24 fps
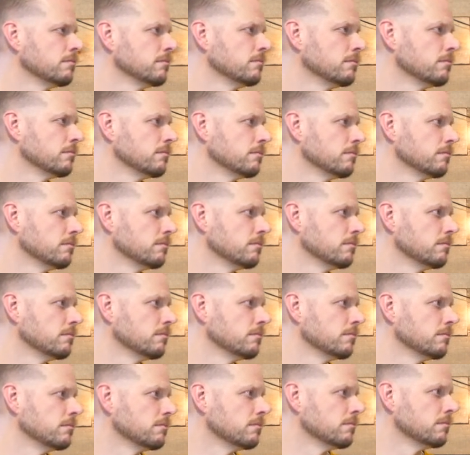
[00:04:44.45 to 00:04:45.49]

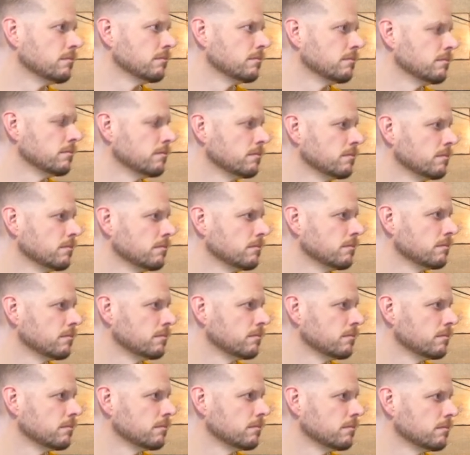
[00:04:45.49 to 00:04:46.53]

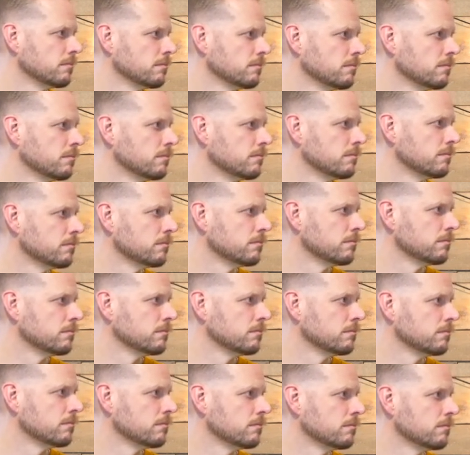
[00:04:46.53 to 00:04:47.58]

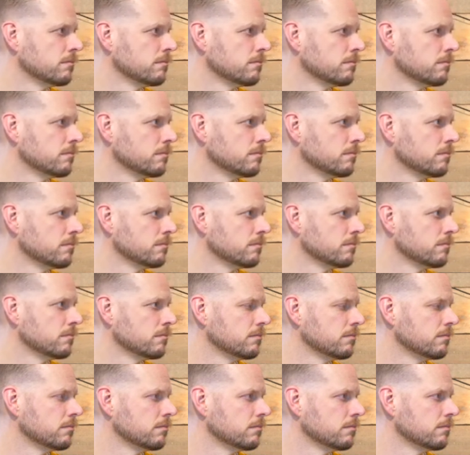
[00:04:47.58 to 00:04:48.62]

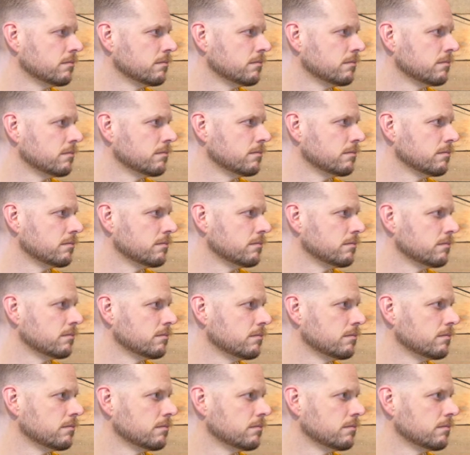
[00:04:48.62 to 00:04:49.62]
[no speech]